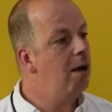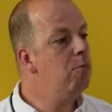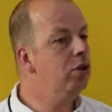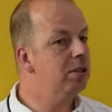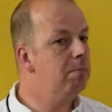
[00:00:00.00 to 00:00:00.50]

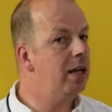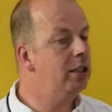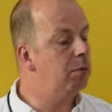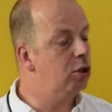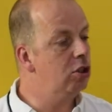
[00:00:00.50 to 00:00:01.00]
I'm always
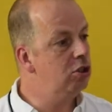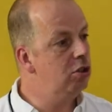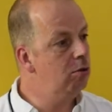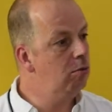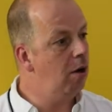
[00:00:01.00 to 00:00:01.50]
amazed because
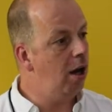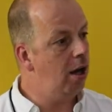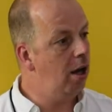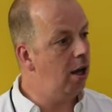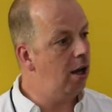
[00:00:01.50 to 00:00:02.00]
you
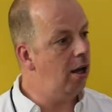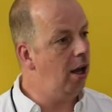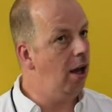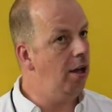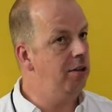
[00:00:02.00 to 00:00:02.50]

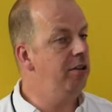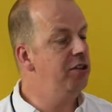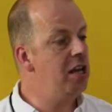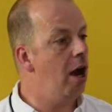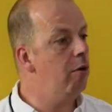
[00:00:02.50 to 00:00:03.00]
are
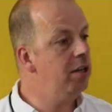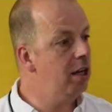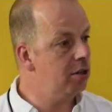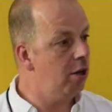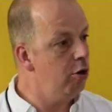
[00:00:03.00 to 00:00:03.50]
the only
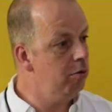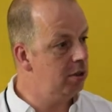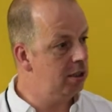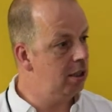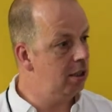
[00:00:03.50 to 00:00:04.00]
other
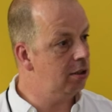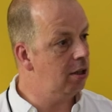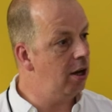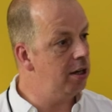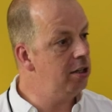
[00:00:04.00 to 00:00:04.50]
lunatic
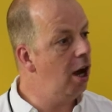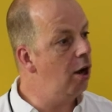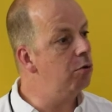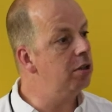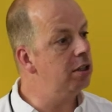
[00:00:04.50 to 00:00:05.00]
that I
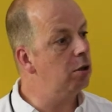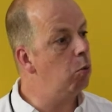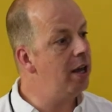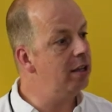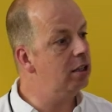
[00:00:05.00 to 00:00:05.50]
know that is
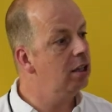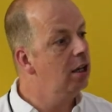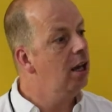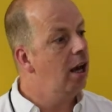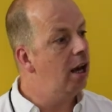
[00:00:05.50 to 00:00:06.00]
awake
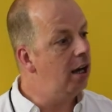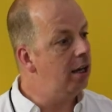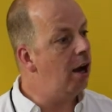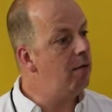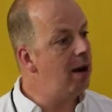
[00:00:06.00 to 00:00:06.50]
uh,
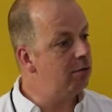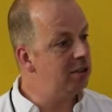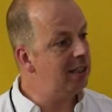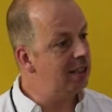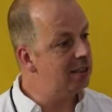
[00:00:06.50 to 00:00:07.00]
around
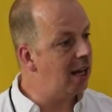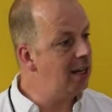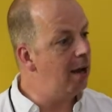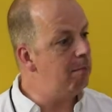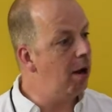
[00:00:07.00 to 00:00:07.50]
6
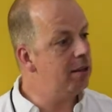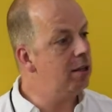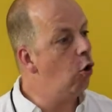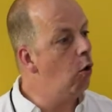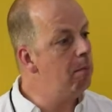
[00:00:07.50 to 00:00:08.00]
a.m. I
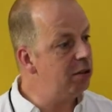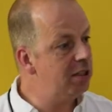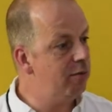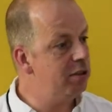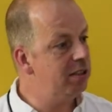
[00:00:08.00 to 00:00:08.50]
think
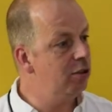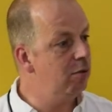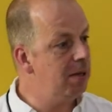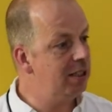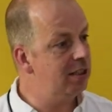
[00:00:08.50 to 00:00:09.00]
almost every
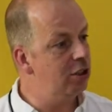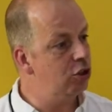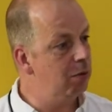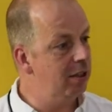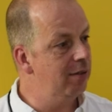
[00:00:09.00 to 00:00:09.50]
single
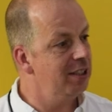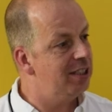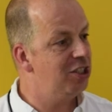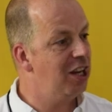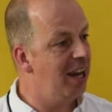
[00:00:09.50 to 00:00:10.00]
message we have
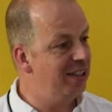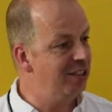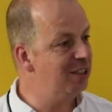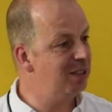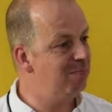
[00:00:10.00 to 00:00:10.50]

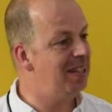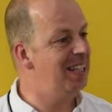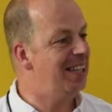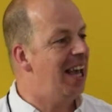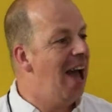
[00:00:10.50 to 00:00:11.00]
exchanged has been
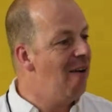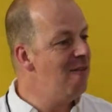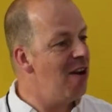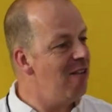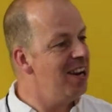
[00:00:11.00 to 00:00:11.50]
in the
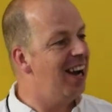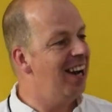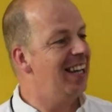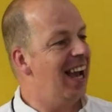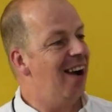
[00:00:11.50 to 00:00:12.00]
very
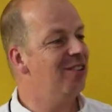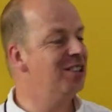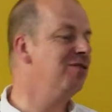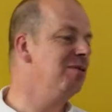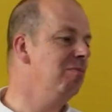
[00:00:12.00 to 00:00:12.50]
early
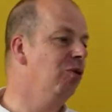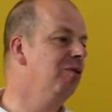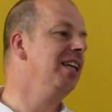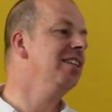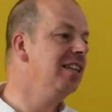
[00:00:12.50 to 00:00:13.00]
hours of the
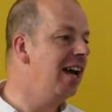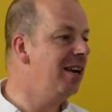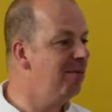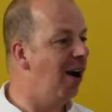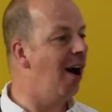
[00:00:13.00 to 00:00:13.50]
morning, and
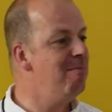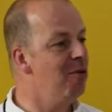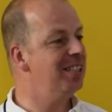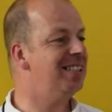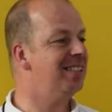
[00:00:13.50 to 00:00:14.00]
I'm, I'm
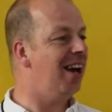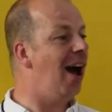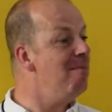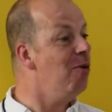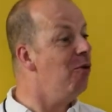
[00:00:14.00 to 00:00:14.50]
always
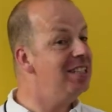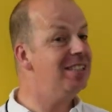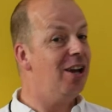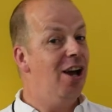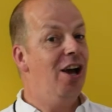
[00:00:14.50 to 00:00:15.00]
I'm
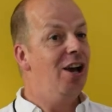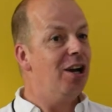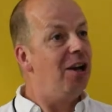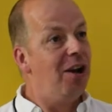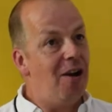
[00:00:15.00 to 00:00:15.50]
always
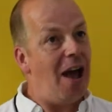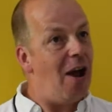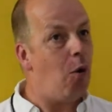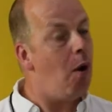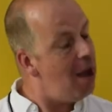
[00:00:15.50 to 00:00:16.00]

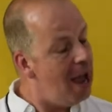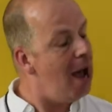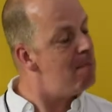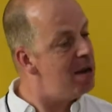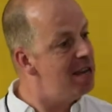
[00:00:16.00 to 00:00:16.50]
quite
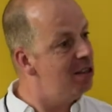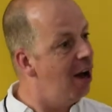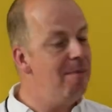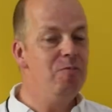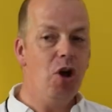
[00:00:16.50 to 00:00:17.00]
happy that
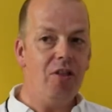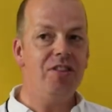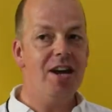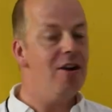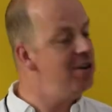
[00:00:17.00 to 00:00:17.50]
I'm not
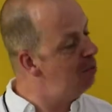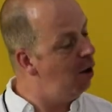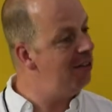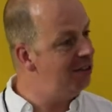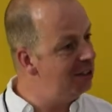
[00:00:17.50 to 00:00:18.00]
the only
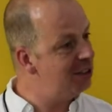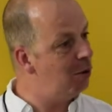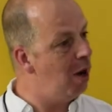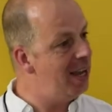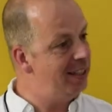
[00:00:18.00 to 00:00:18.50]
one that's
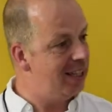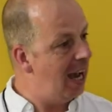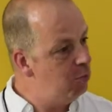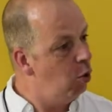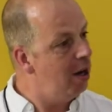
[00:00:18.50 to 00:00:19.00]
awake
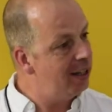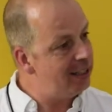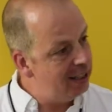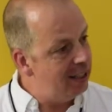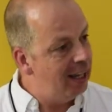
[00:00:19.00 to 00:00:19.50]
and
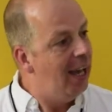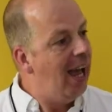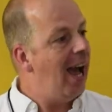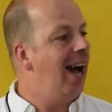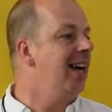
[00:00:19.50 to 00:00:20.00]
working
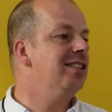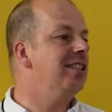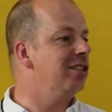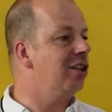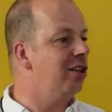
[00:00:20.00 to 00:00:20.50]
at
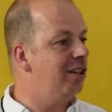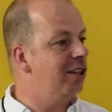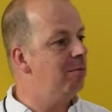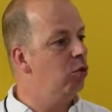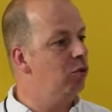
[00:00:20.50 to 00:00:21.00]
six o'clock
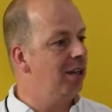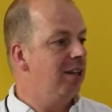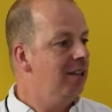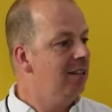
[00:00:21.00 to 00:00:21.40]
in the morning.